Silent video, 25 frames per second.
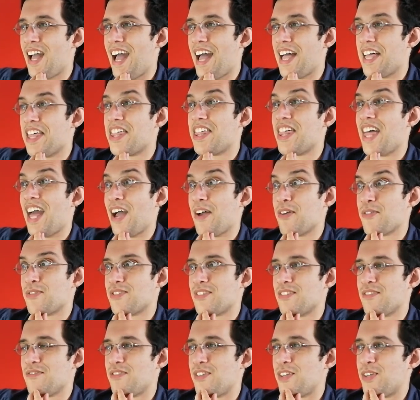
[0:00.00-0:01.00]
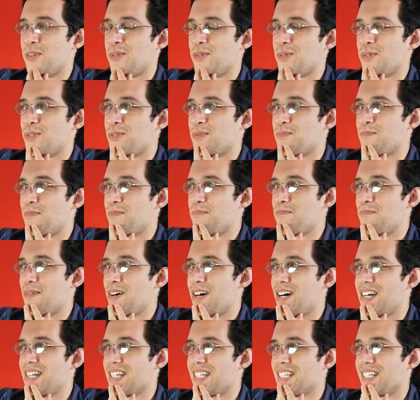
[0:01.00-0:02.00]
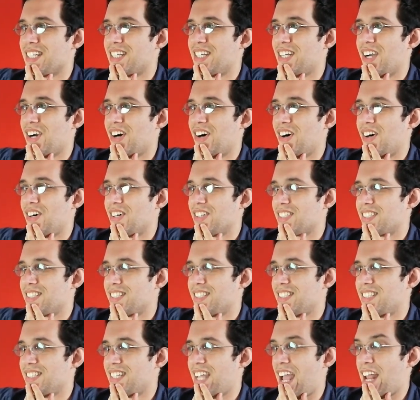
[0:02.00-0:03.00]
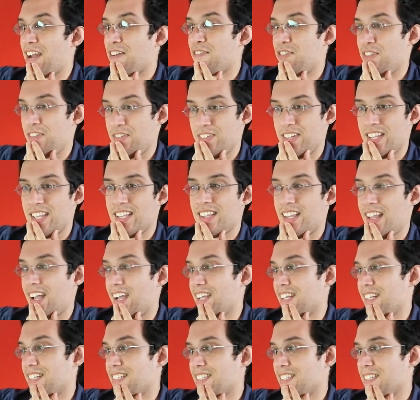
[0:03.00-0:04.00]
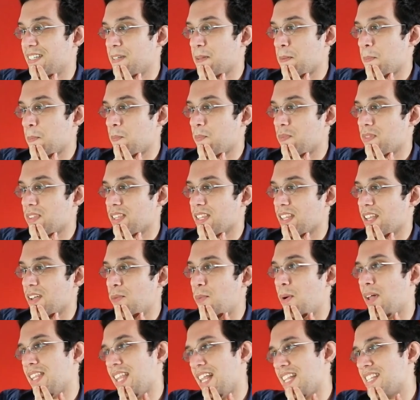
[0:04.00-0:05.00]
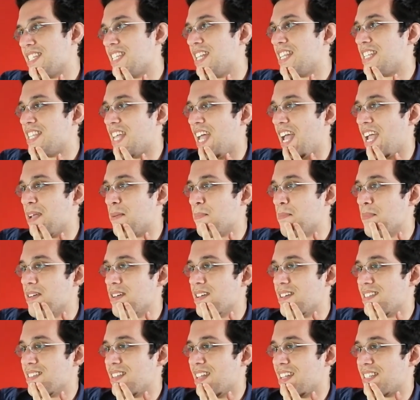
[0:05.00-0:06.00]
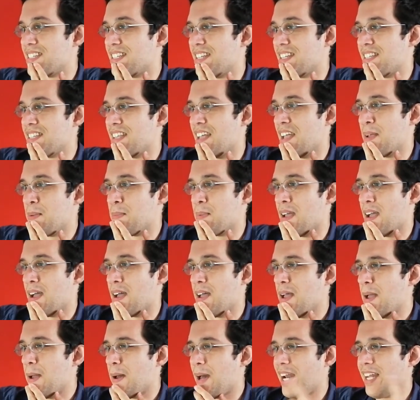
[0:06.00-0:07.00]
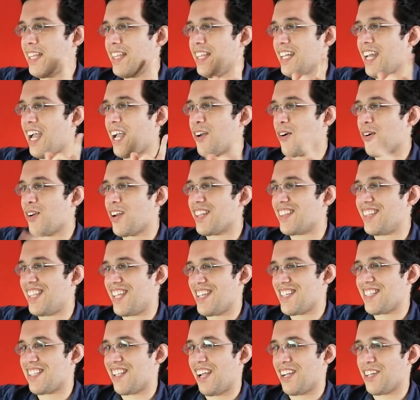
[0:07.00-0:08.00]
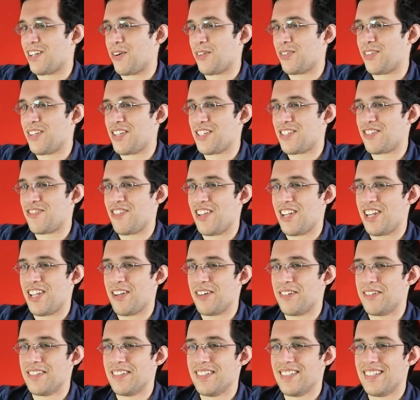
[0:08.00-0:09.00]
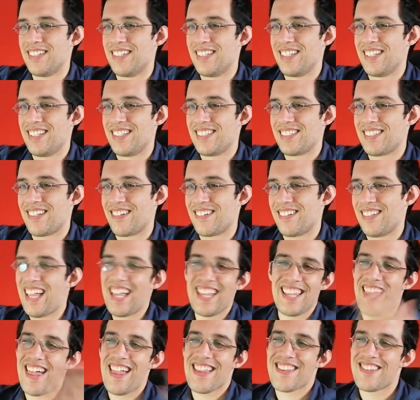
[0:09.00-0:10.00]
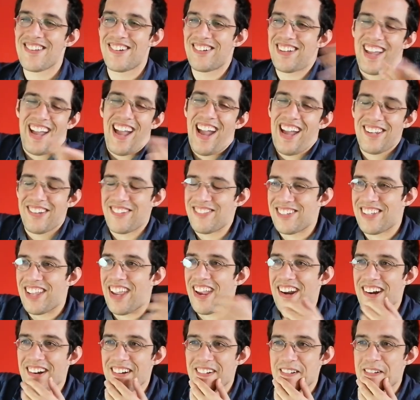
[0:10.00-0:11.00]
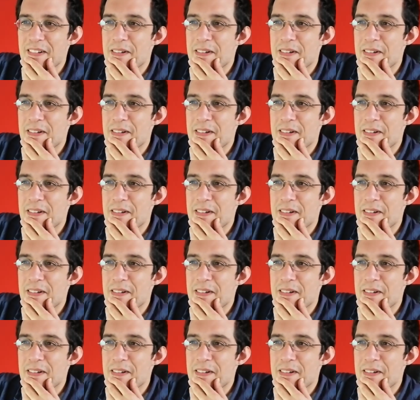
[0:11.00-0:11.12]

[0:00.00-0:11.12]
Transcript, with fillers: A thousand views, my god, and 15 likes. Well, that's the same. That's the same, yeah. I think I got a dislike on this video, so that, that's okay. I don't care.